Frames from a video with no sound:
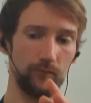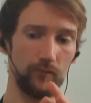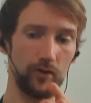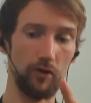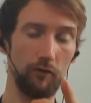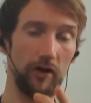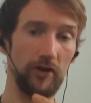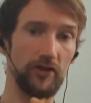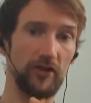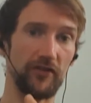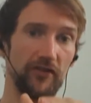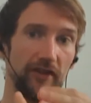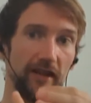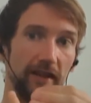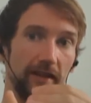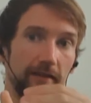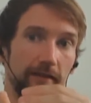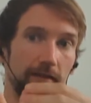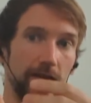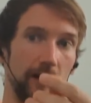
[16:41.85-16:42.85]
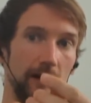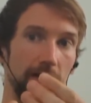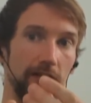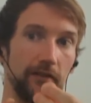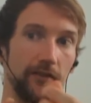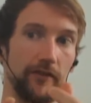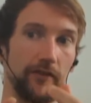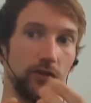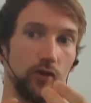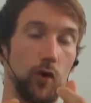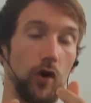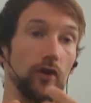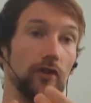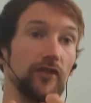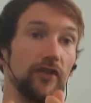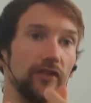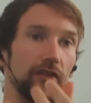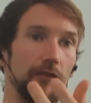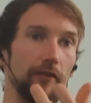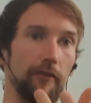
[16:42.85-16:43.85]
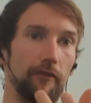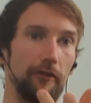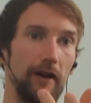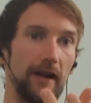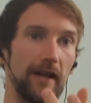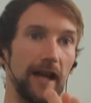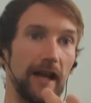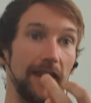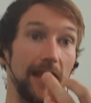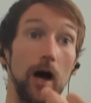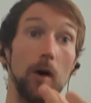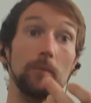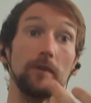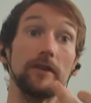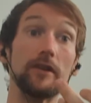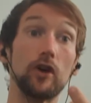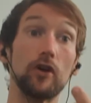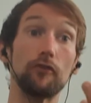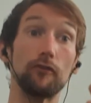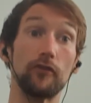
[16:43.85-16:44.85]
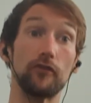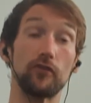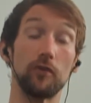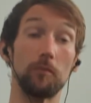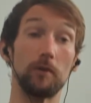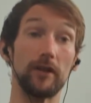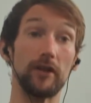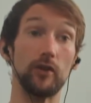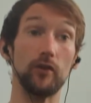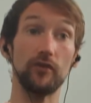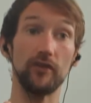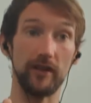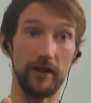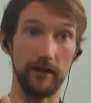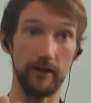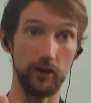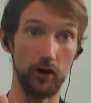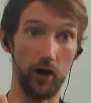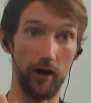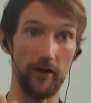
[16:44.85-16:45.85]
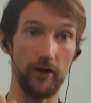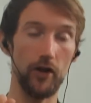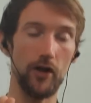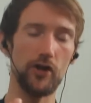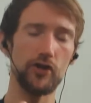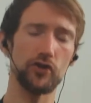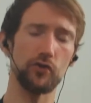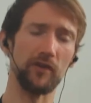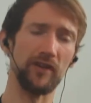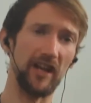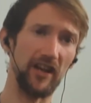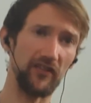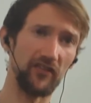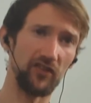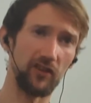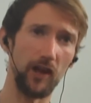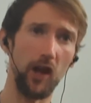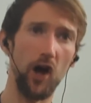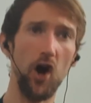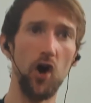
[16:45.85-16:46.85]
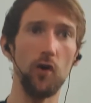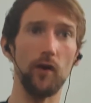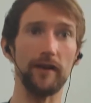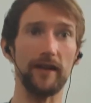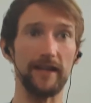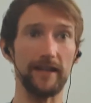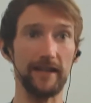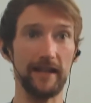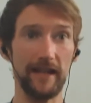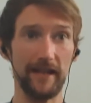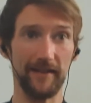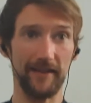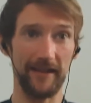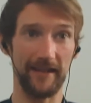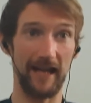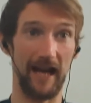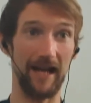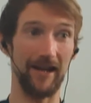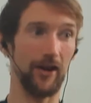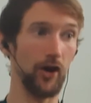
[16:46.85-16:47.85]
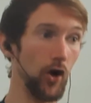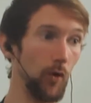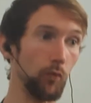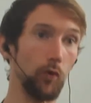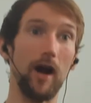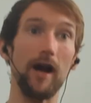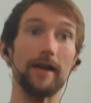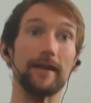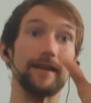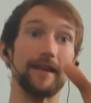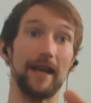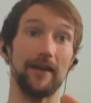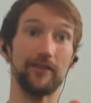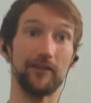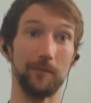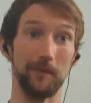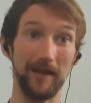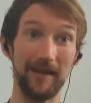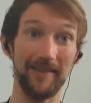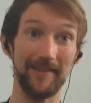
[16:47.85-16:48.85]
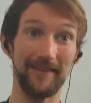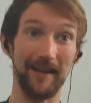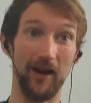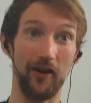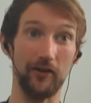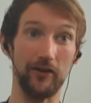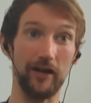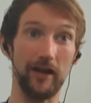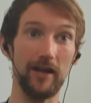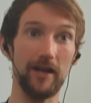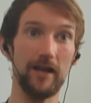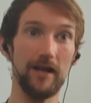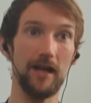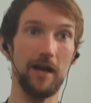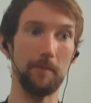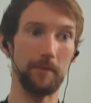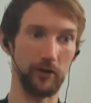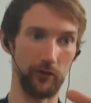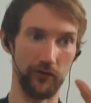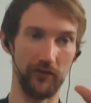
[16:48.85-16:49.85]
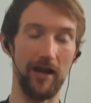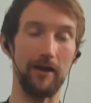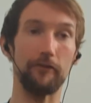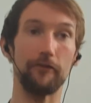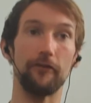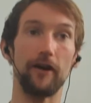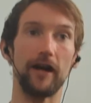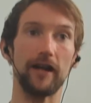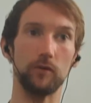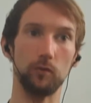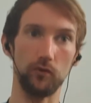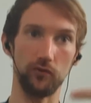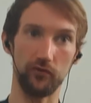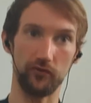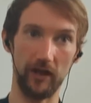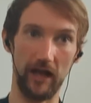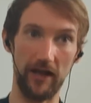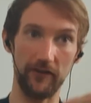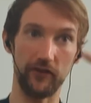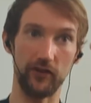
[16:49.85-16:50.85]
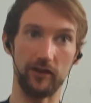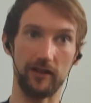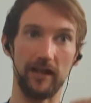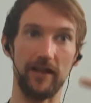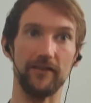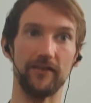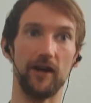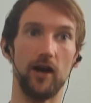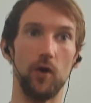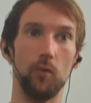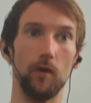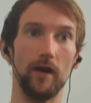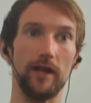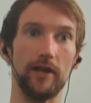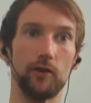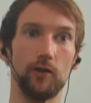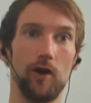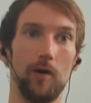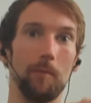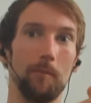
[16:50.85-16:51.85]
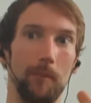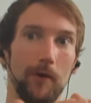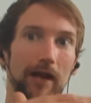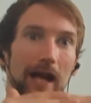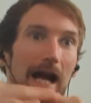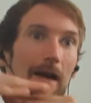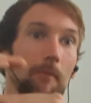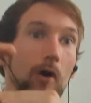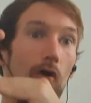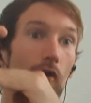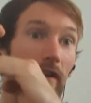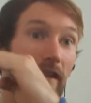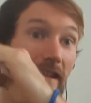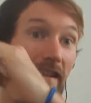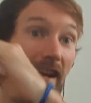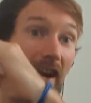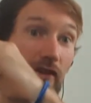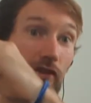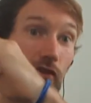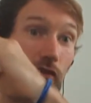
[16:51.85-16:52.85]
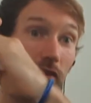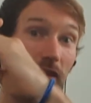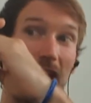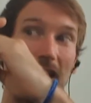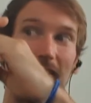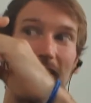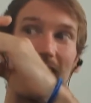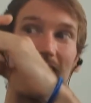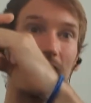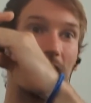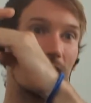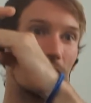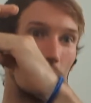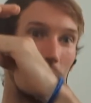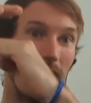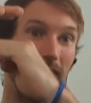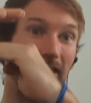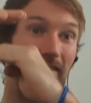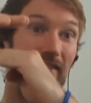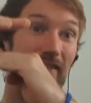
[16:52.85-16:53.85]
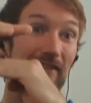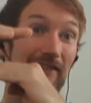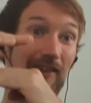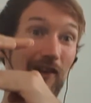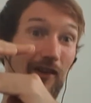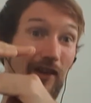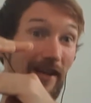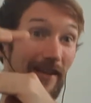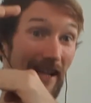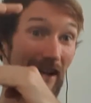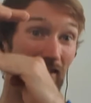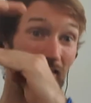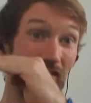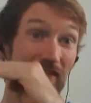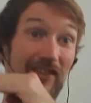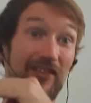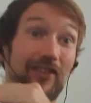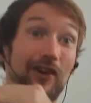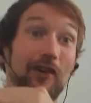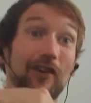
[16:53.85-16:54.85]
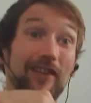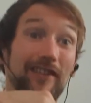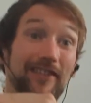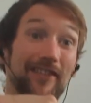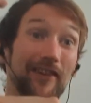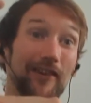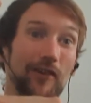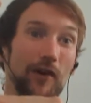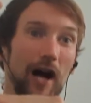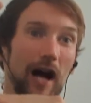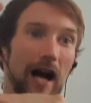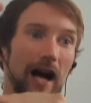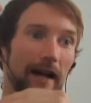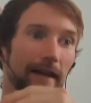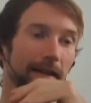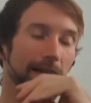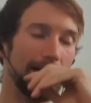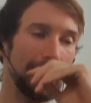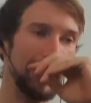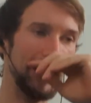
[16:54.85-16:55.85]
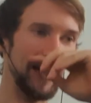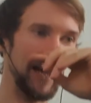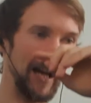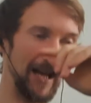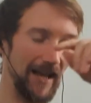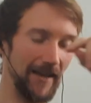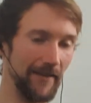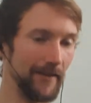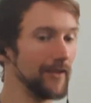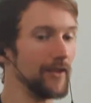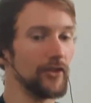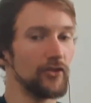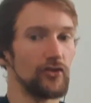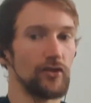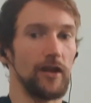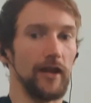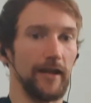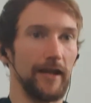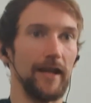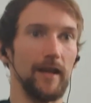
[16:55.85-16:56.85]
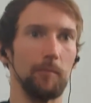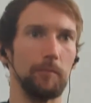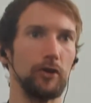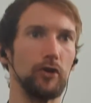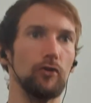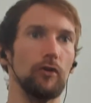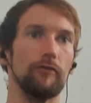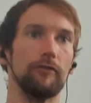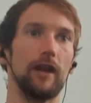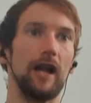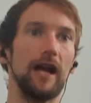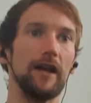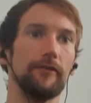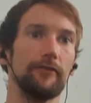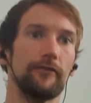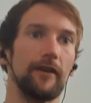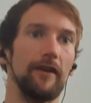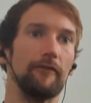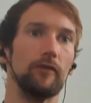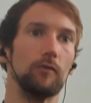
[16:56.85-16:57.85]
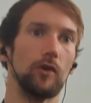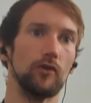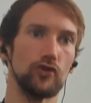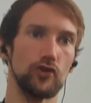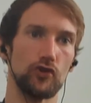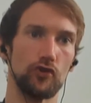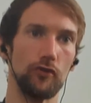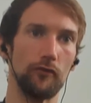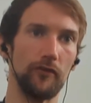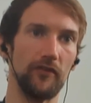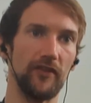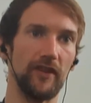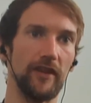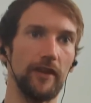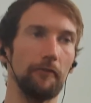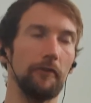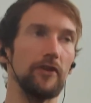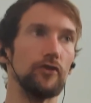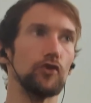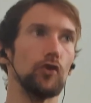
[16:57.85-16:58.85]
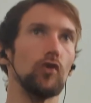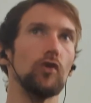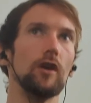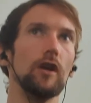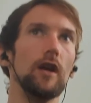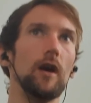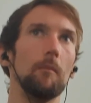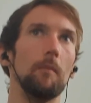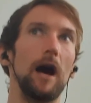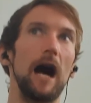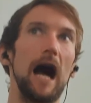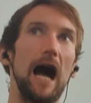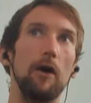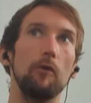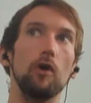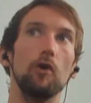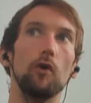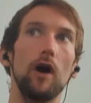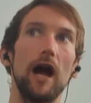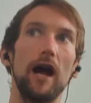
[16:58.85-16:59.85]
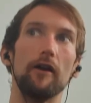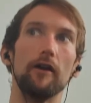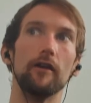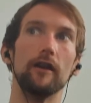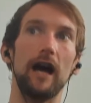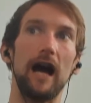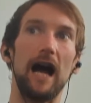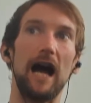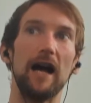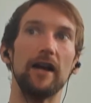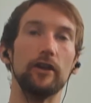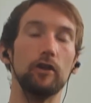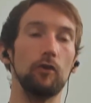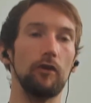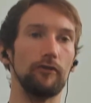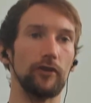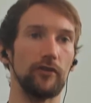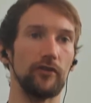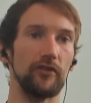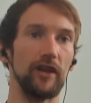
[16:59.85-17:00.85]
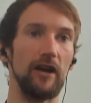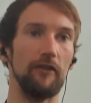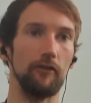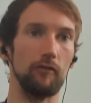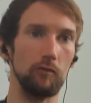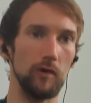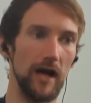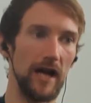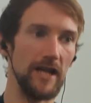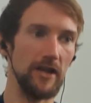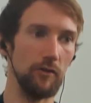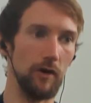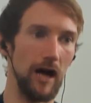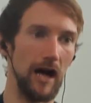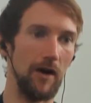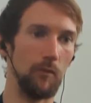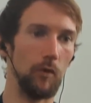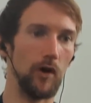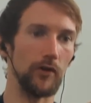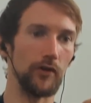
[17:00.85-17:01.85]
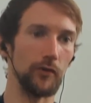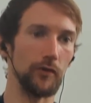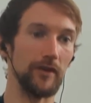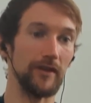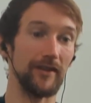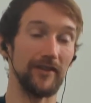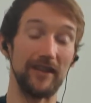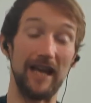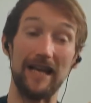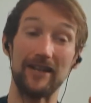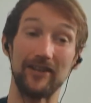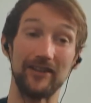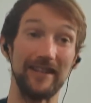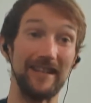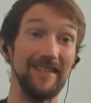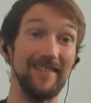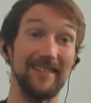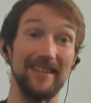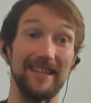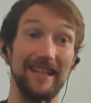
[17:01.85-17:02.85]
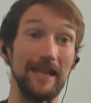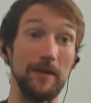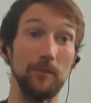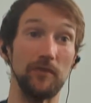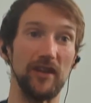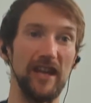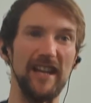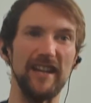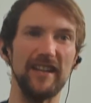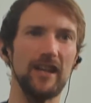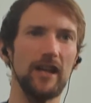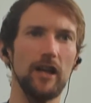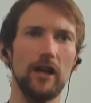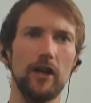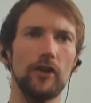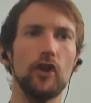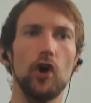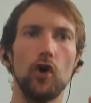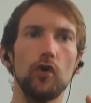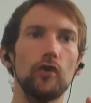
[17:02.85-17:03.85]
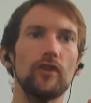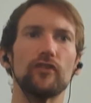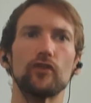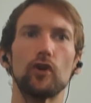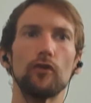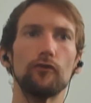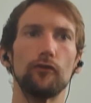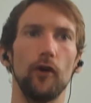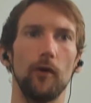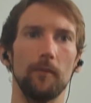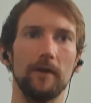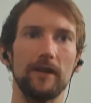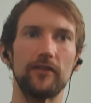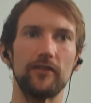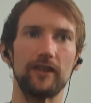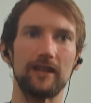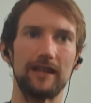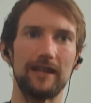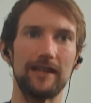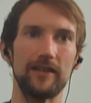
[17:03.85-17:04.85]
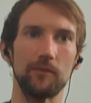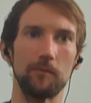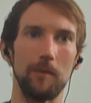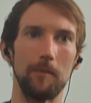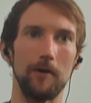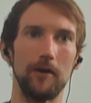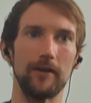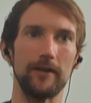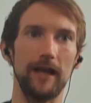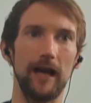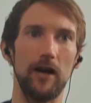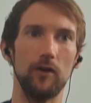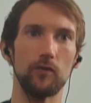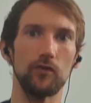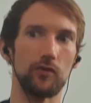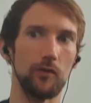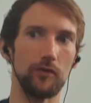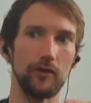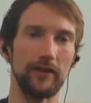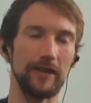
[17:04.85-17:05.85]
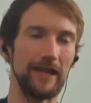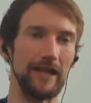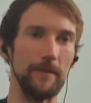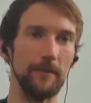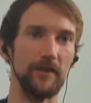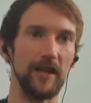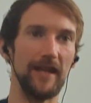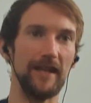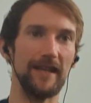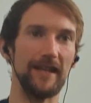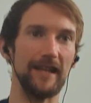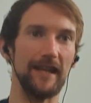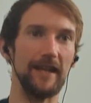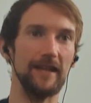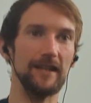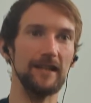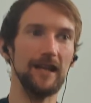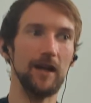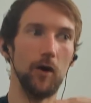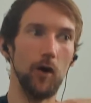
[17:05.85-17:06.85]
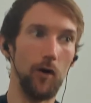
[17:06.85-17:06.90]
Rajasic qualities of the fire, that would be good for somebody who's got inertia and they're slow and they can't go up, right, get some of this down, yeah? Because that fire will start to cleanse out and wake you up. But I'm already naturally there anyway, so I need to slow that down because it's going too high. And this, again, the beauty of life, everyone's truth is individual, but how aware are you of yourself and where you are and what do we, because I could easily keep saying, no, it's good for me it cleans my body out, so I'm going to keep taking it.